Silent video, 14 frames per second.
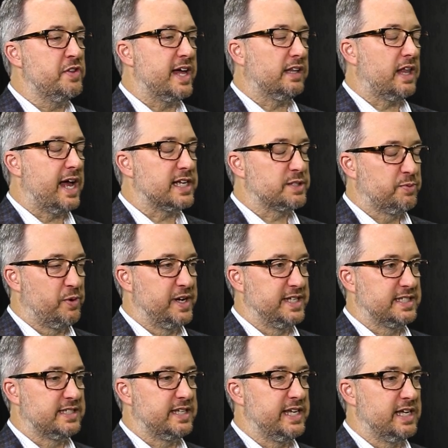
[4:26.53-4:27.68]
that last point,
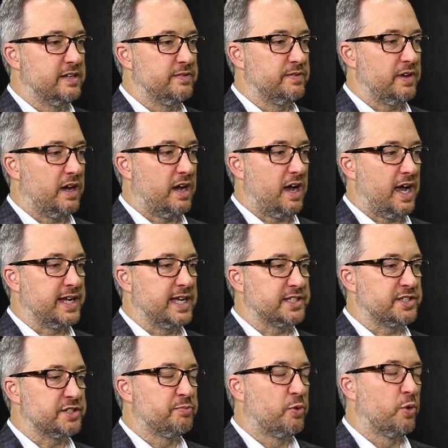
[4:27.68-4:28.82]
Steve, I guess
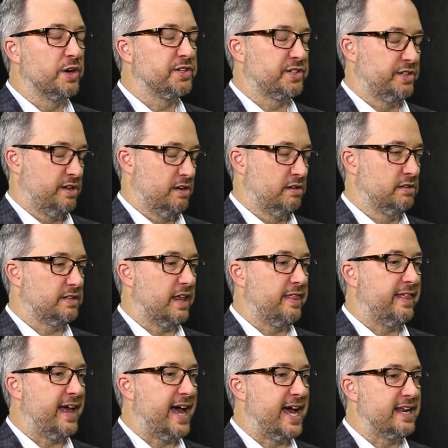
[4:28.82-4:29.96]
it's important to note
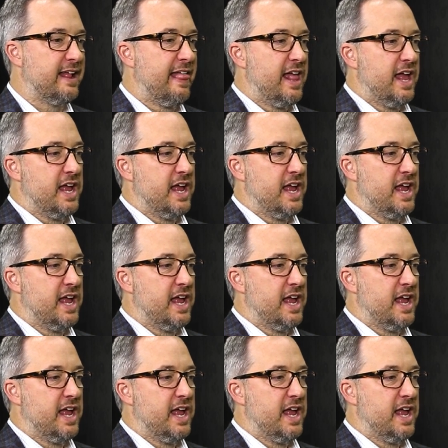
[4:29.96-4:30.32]
that